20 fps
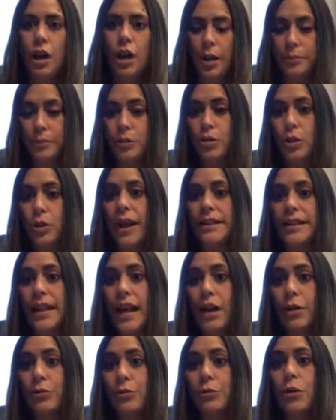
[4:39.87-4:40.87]
dry
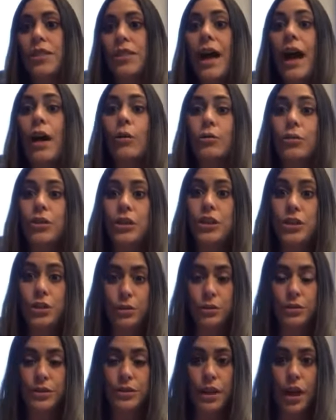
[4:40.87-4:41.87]
down without the
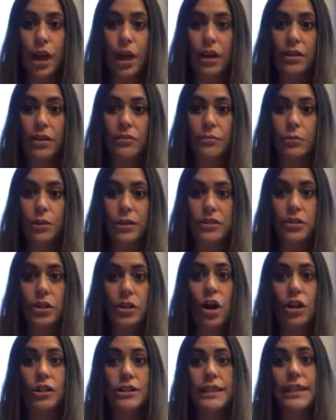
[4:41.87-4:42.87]
use of what's
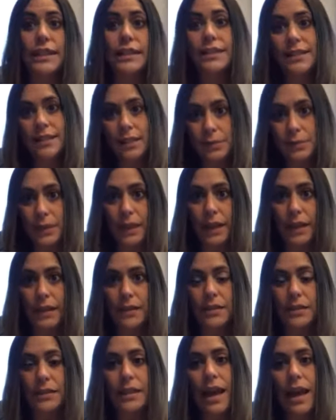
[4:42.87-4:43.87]
called
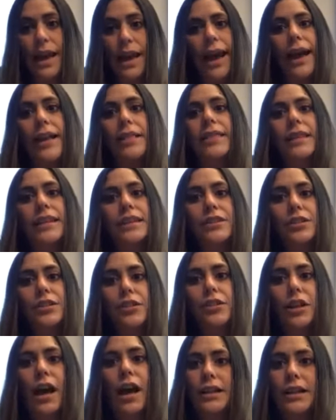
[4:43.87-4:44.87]
excipients. And these
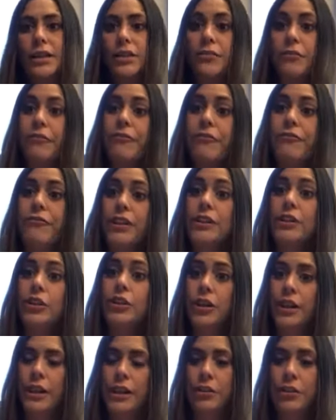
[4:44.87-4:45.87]
are kind of
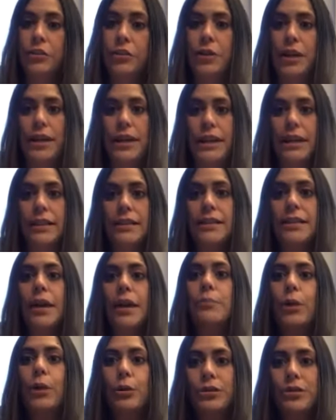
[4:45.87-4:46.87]
filler ingredients
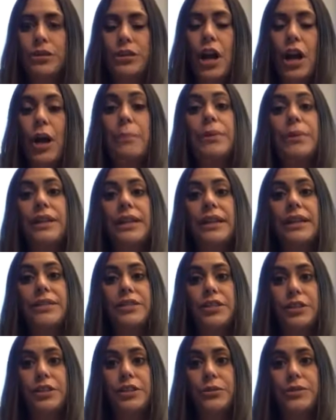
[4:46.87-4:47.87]
that most
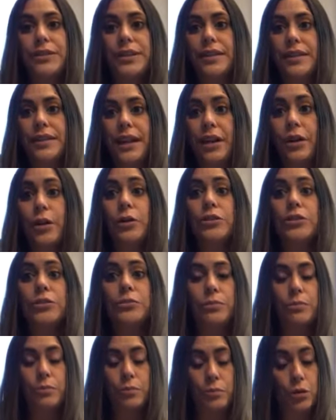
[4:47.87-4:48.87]
companies use in their
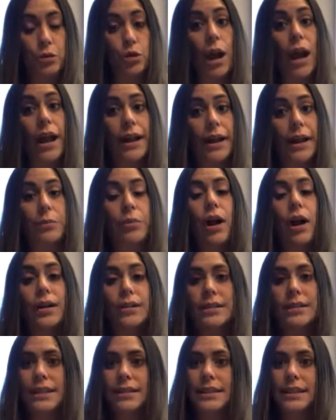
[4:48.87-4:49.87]
drying
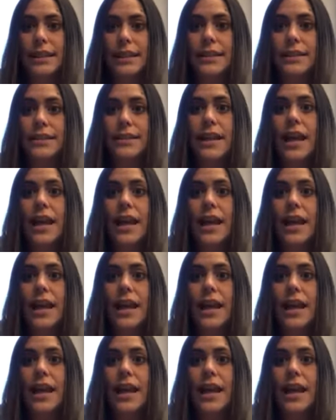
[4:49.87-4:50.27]
processes